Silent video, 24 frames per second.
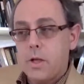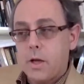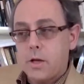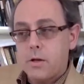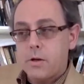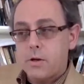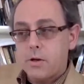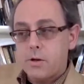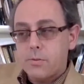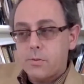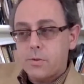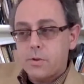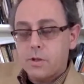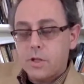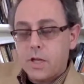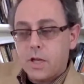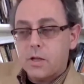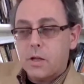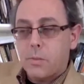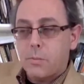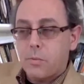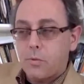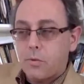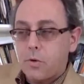They
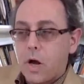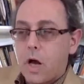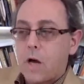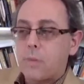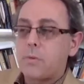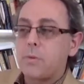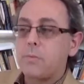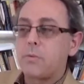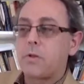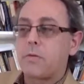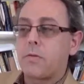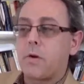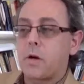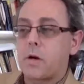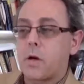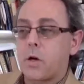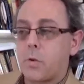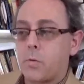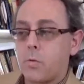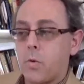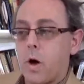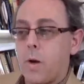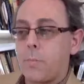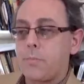understand the problems of our
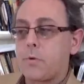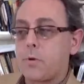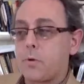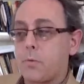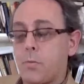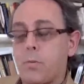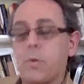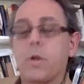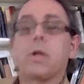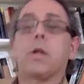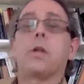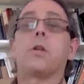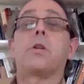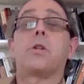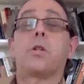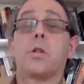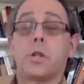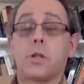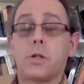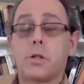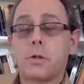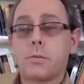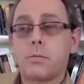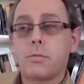corrupt, rigged
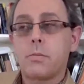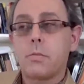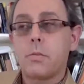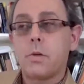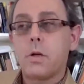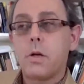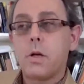system.